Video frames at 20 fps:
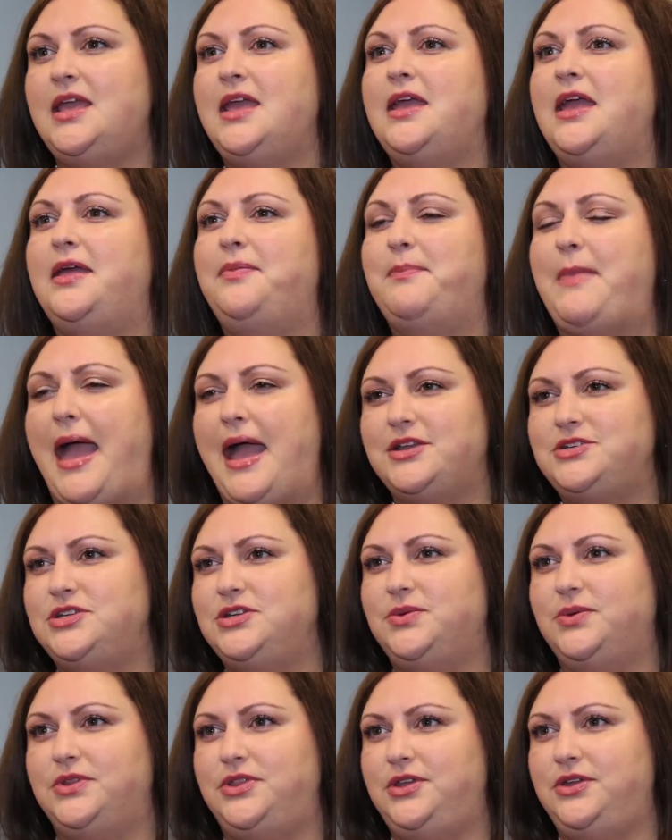and matching
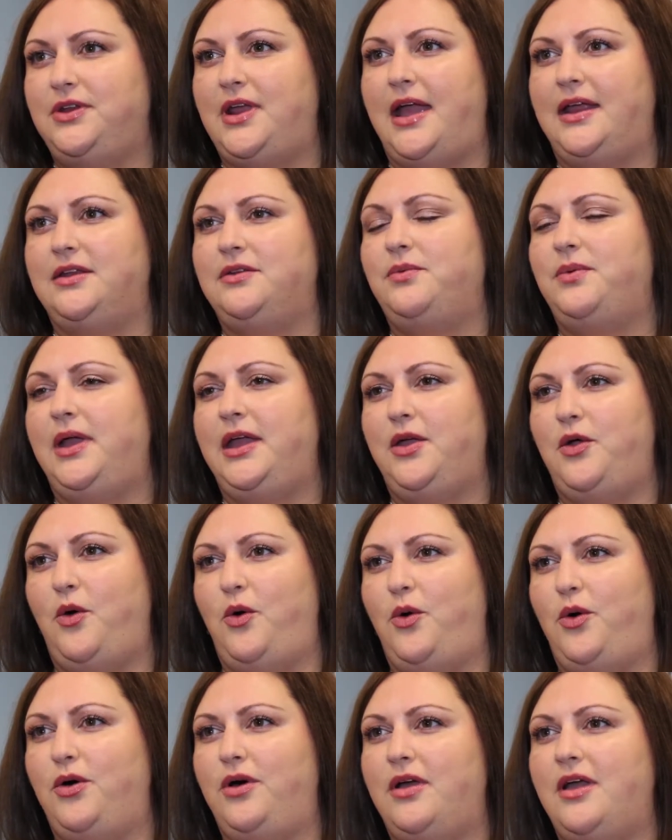with the United Way
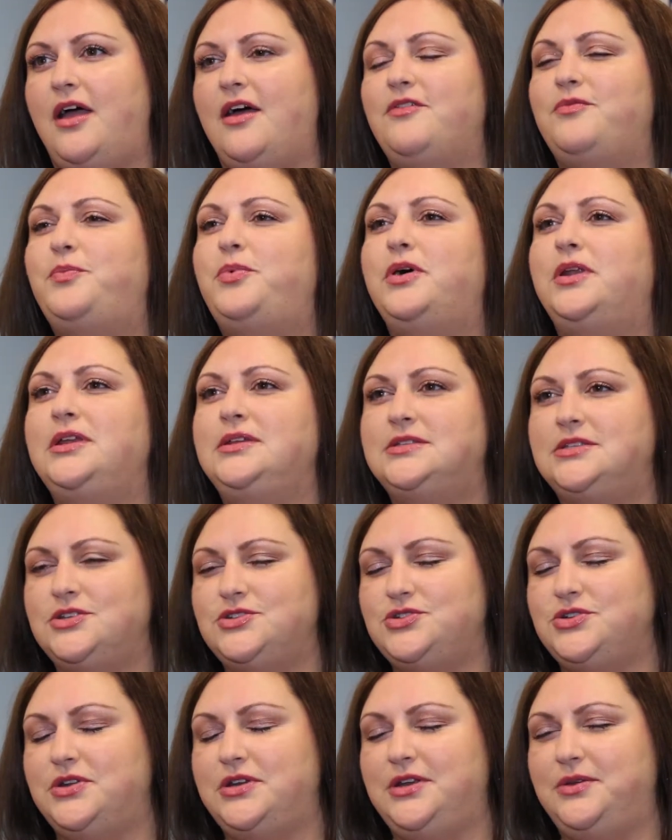goal of putting
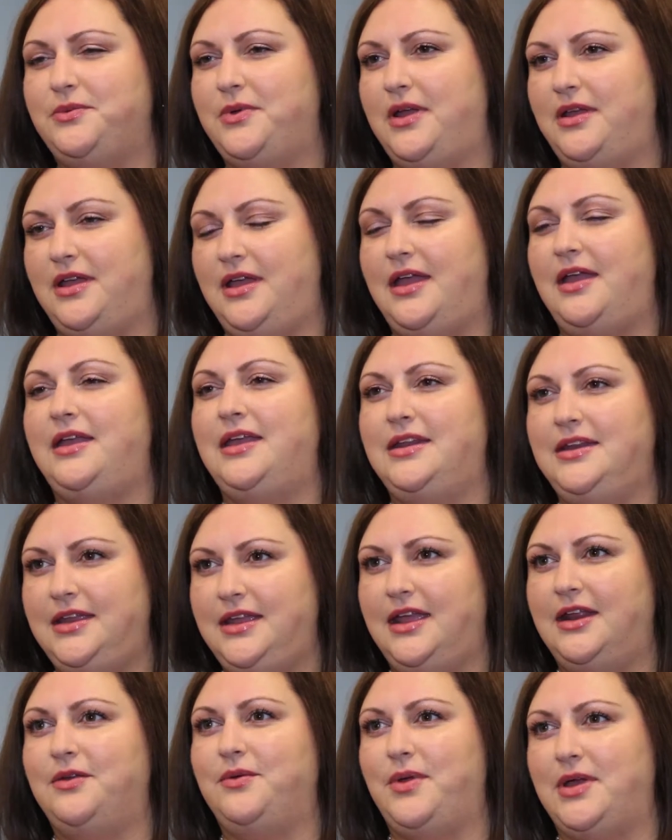Central
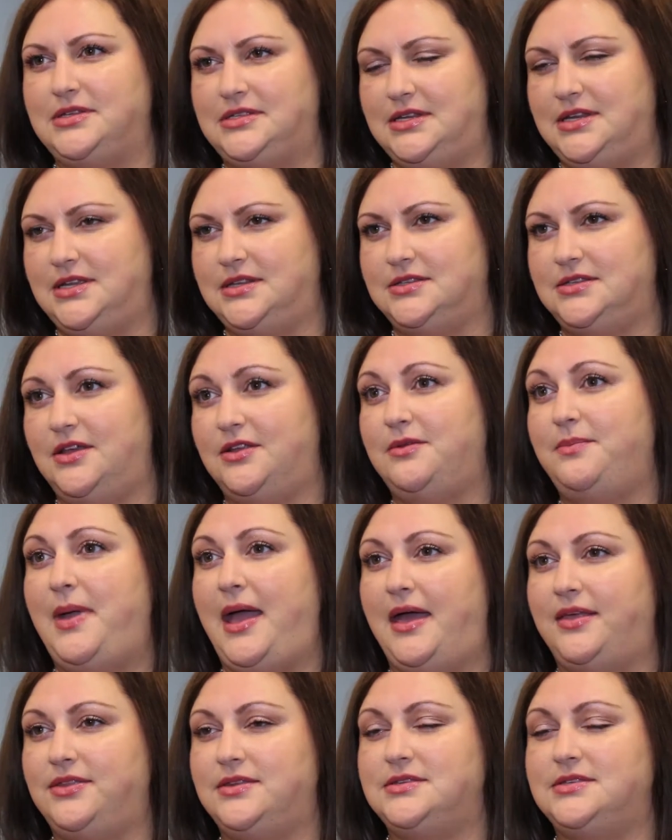Indiana residents on a
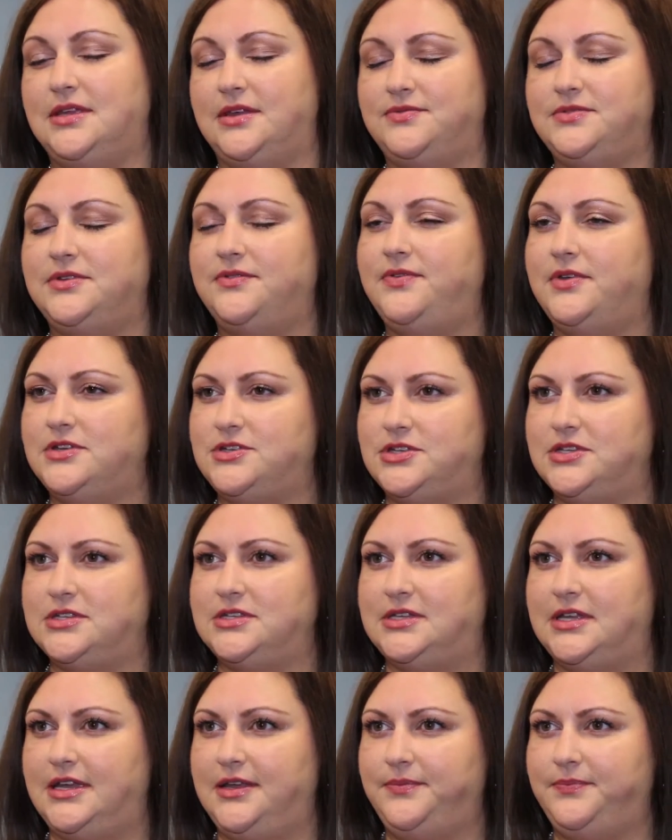path to
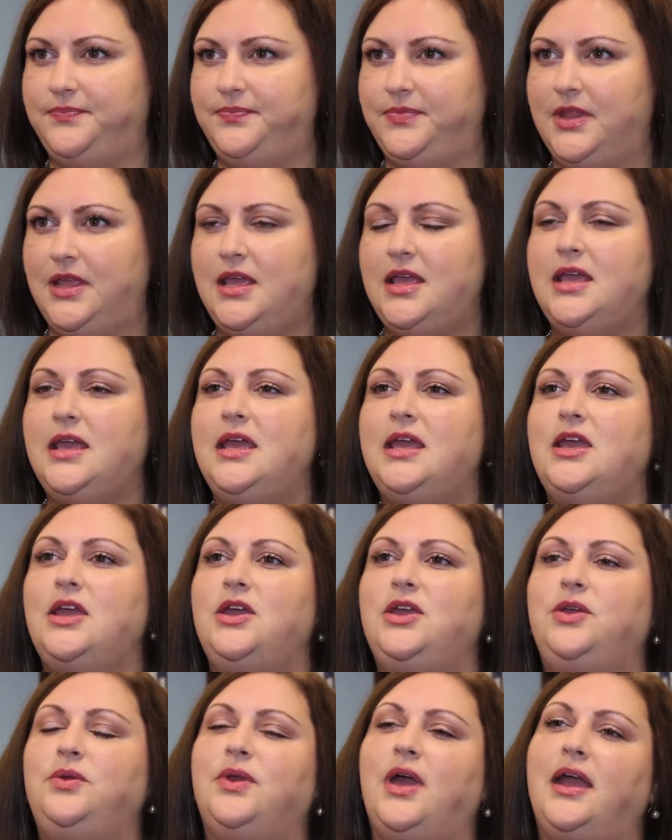self-sufficiency.
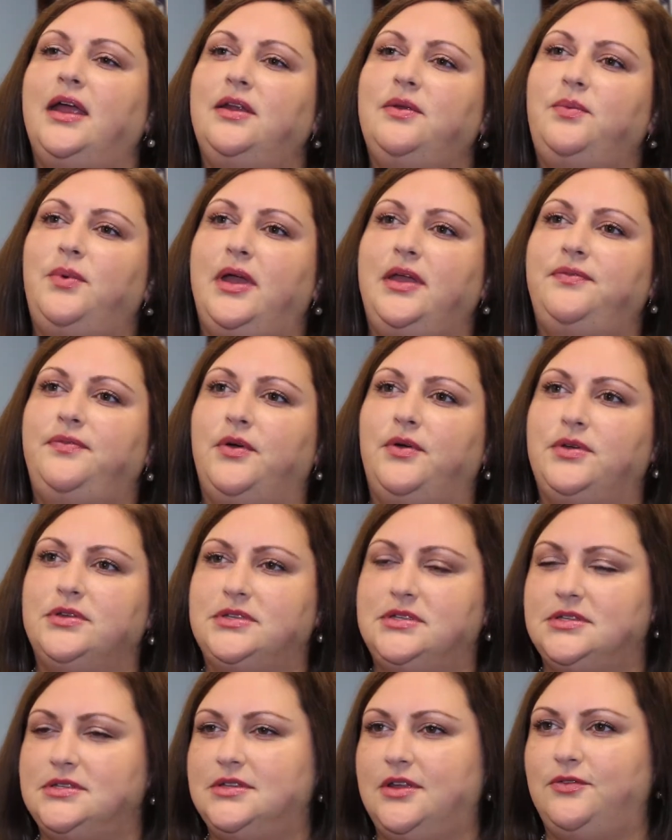United Way
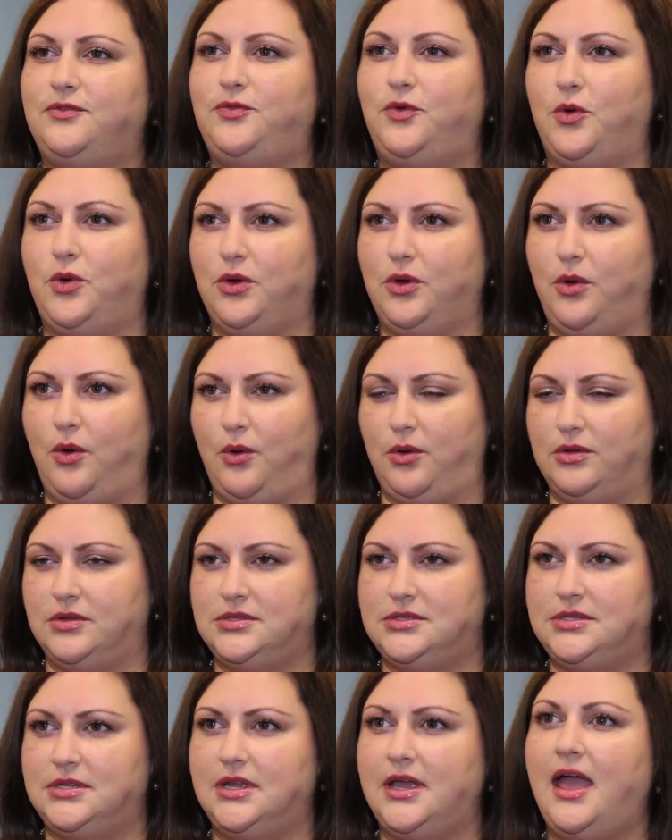focuses on 4
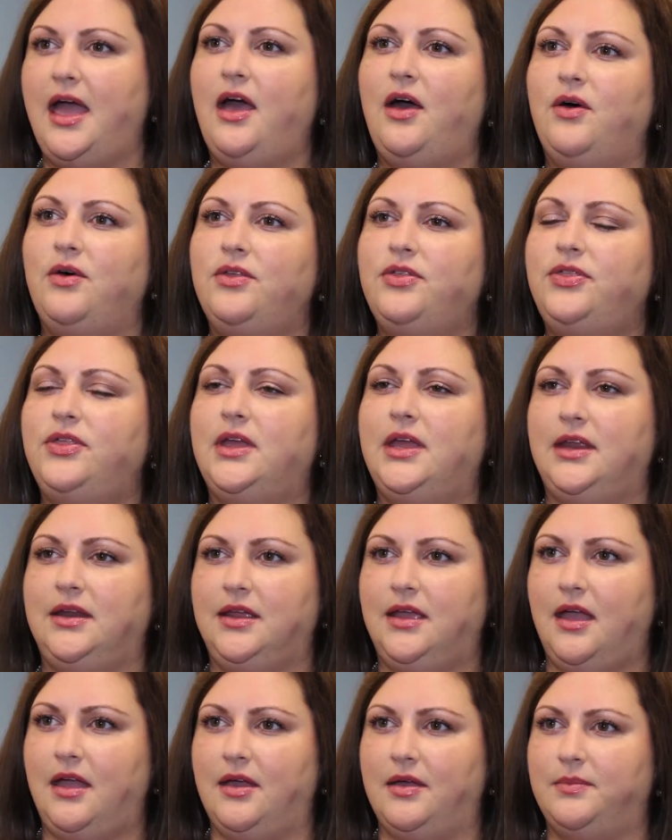goals: health,
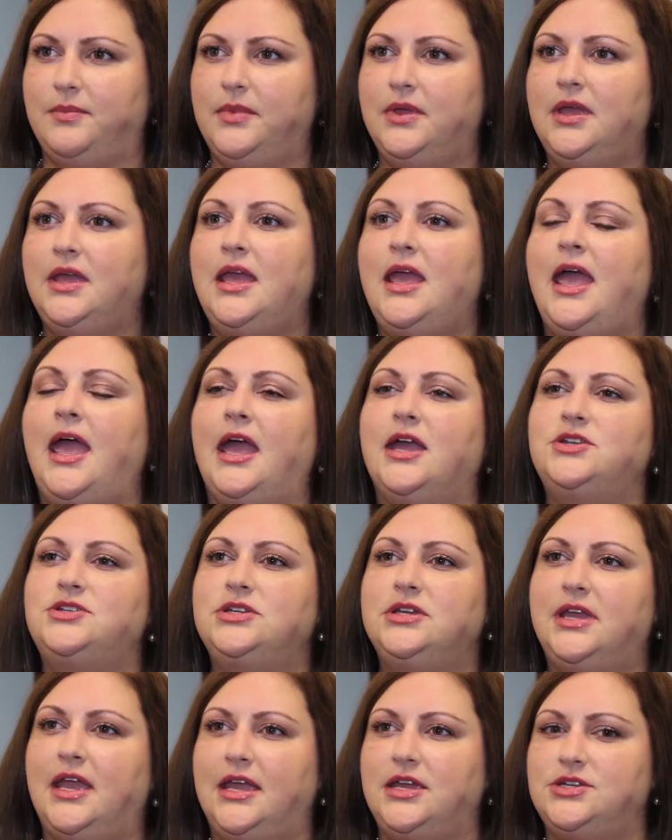income,
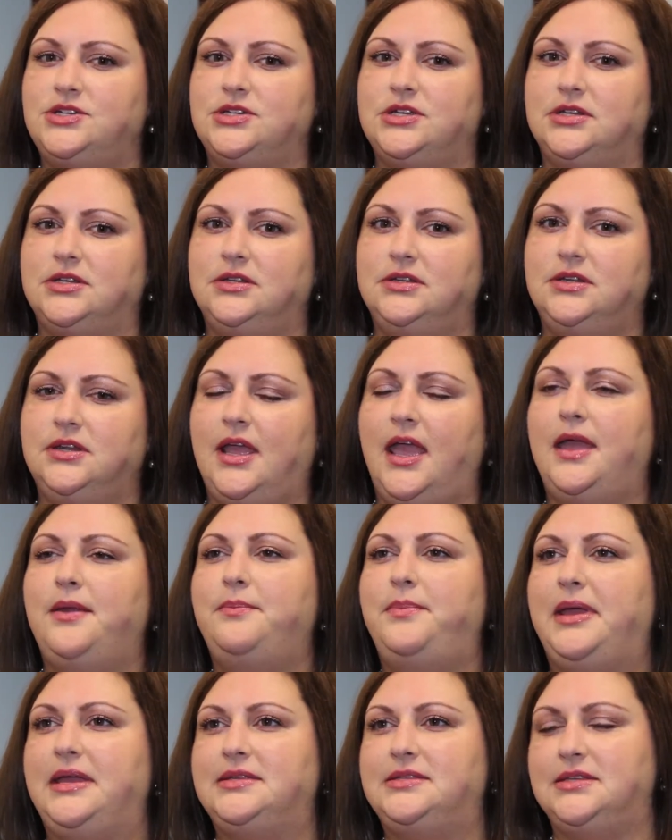education, and
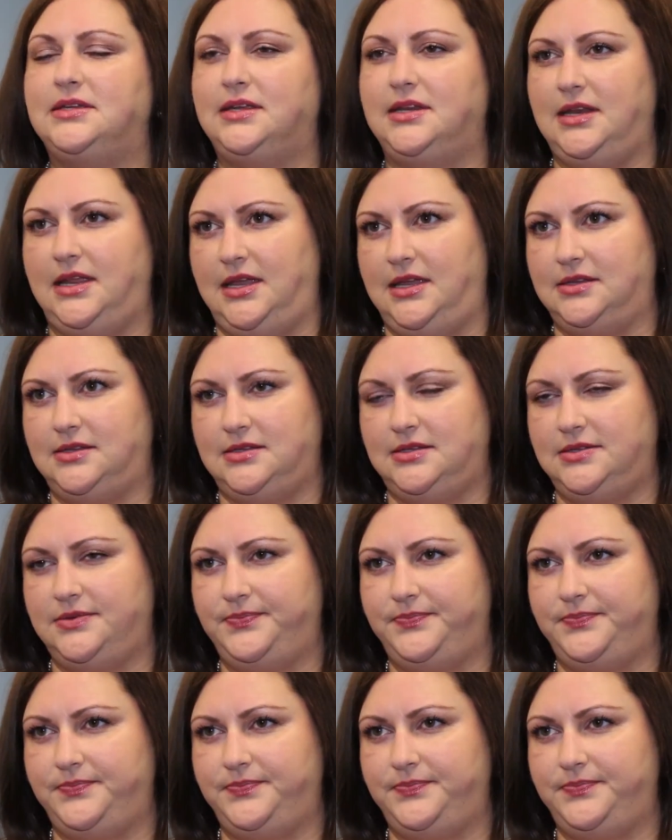basic needs.